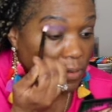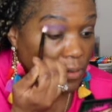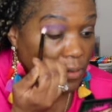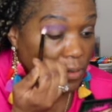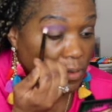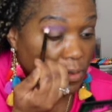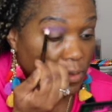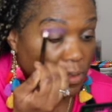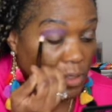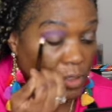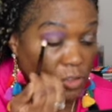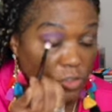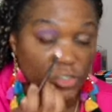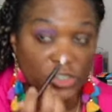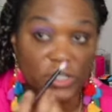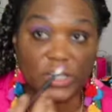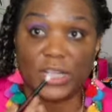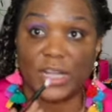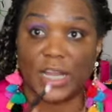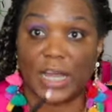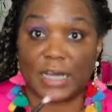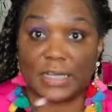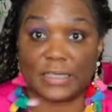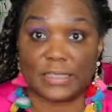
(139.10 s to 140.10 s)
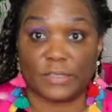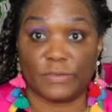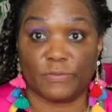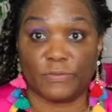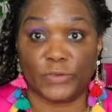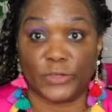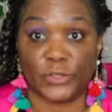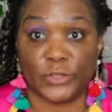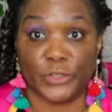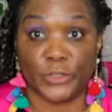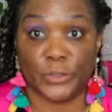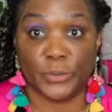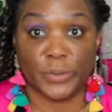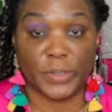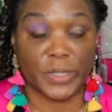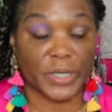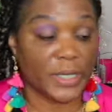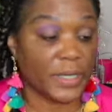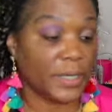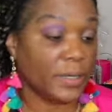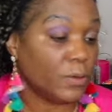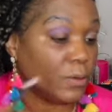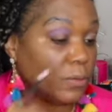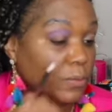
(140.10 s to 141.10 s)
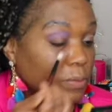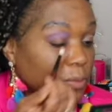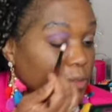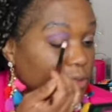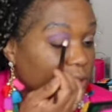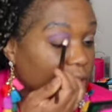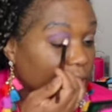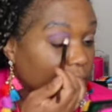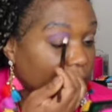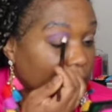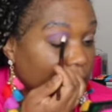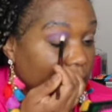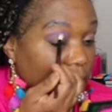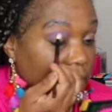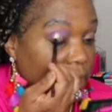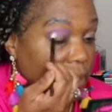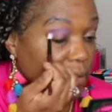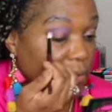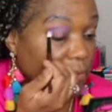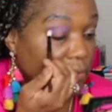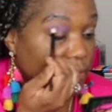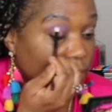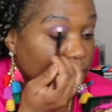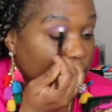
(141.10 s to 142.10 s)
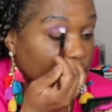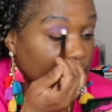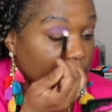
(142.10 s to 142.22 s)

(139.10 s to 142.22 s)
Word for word: You know, she clocks in for duty, which I love.